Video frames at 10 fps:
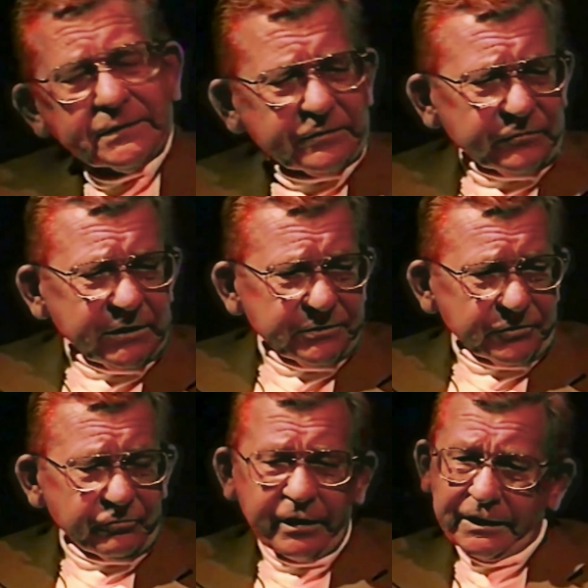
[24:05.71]
the
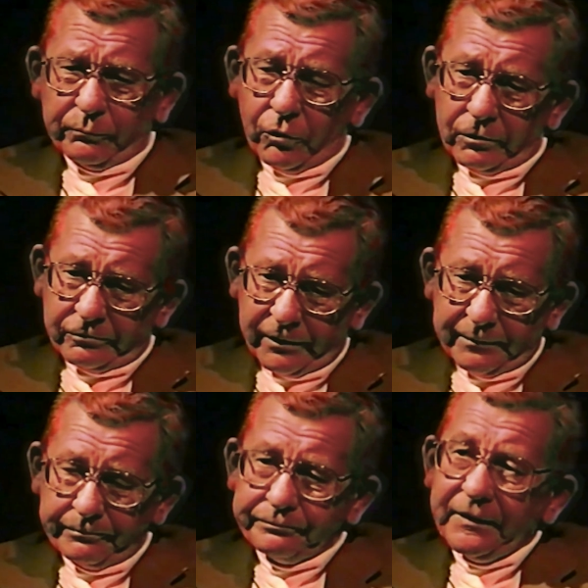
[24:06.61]
Intensive Teacher Training
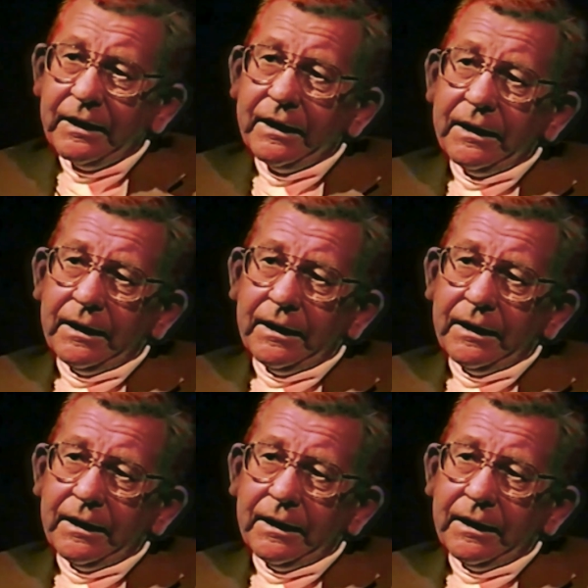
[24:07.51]
Program.